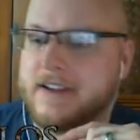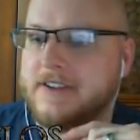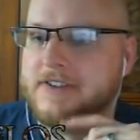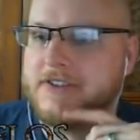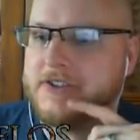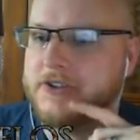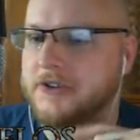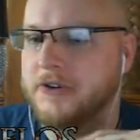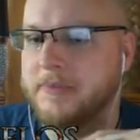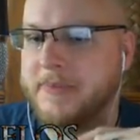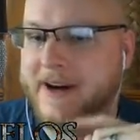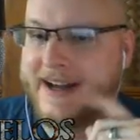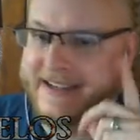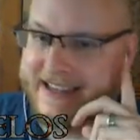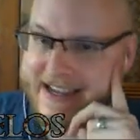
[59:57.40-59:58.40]
Do
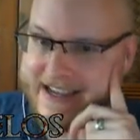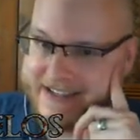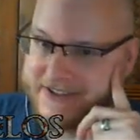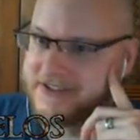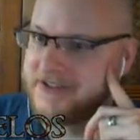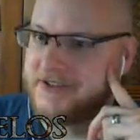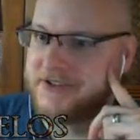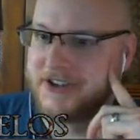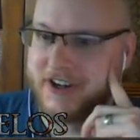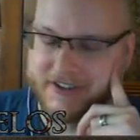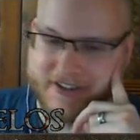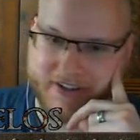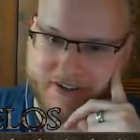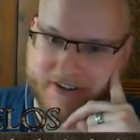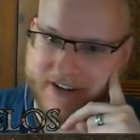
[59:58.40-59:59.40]
podcasters who talk
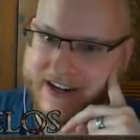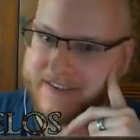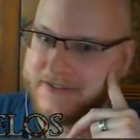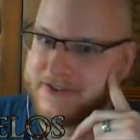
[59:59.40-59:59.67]
to creative